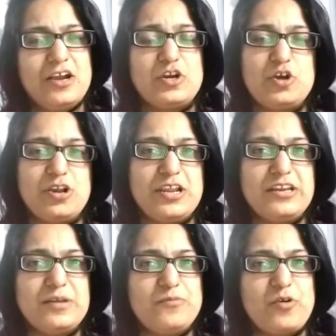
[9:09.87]
to your
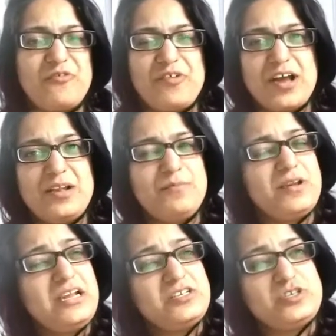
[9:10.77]
LinkedIn profile,
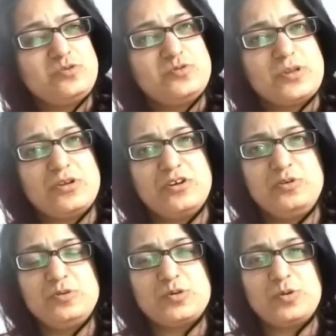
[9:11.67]
please
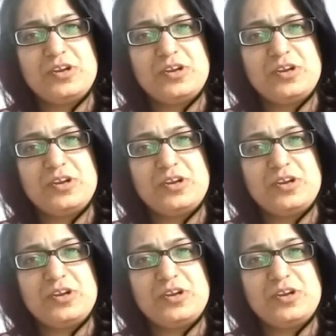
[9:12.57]
do so.